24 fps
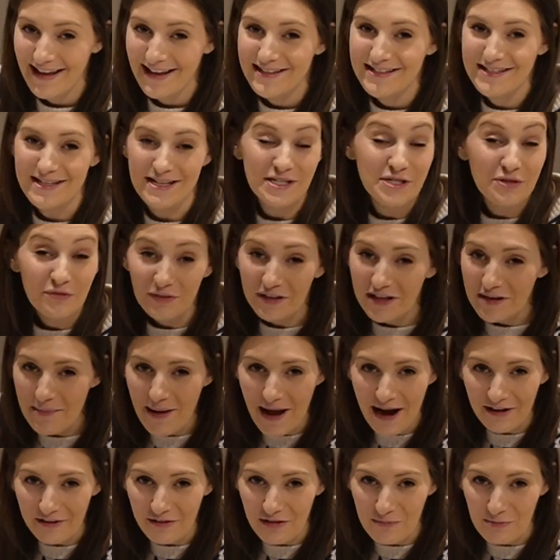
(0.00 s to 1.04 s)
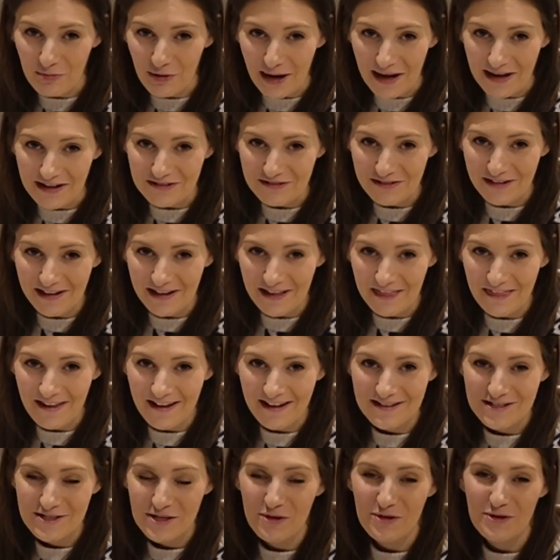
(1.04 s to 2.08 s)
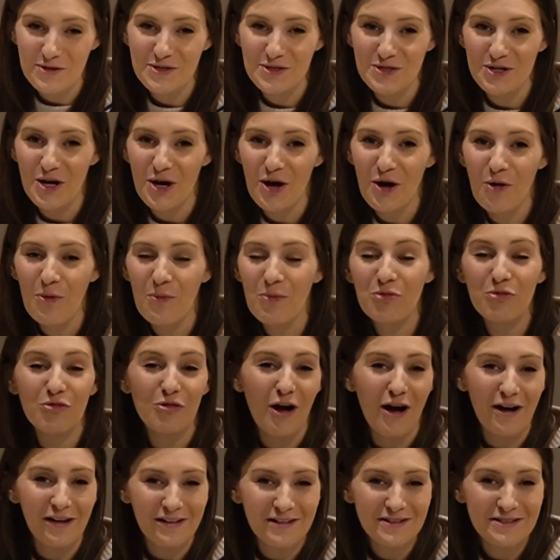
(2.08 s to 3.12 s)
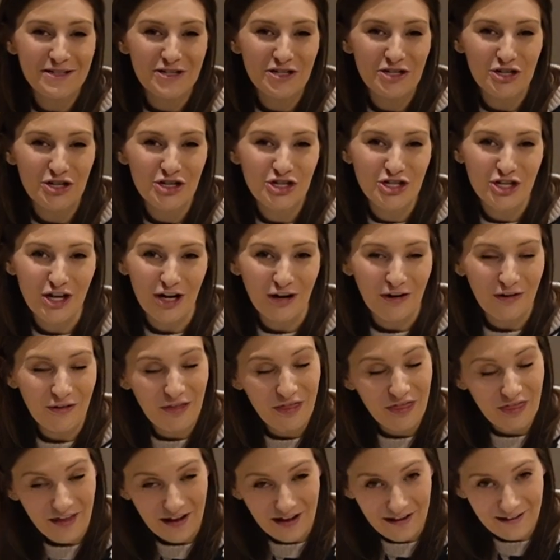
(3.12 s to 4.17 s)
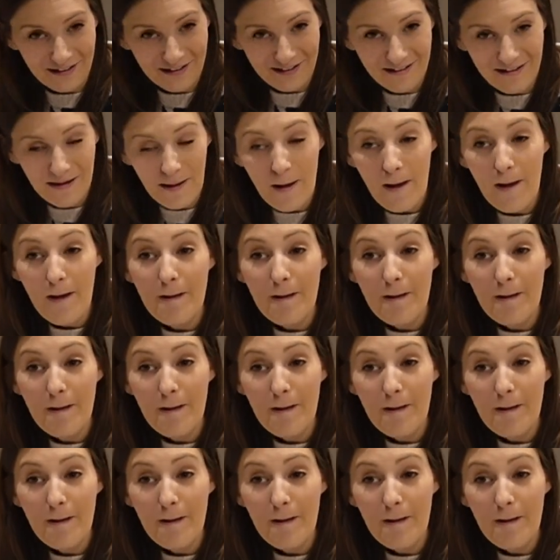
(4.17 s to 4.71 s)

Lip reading: Doesn't really matter the brand or anything, so there's no product to share there.